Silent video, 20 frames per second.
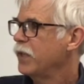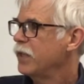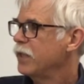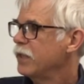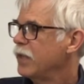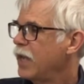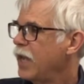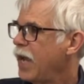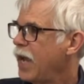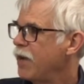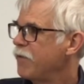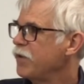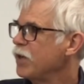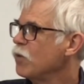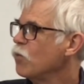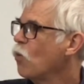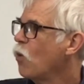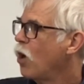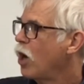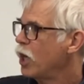
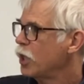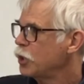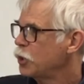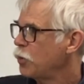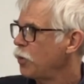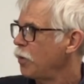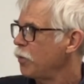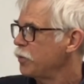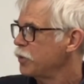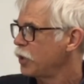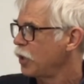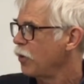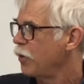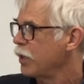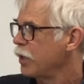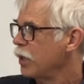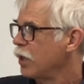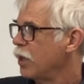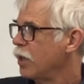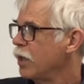having watched what was
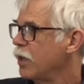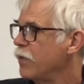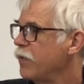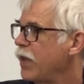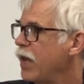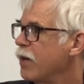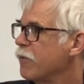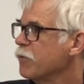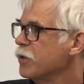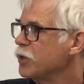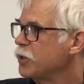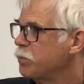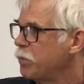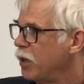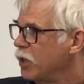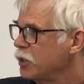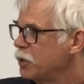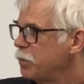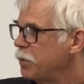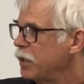going on, that
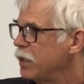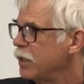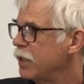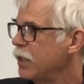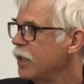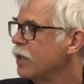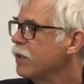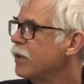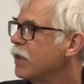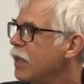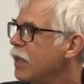responsibility and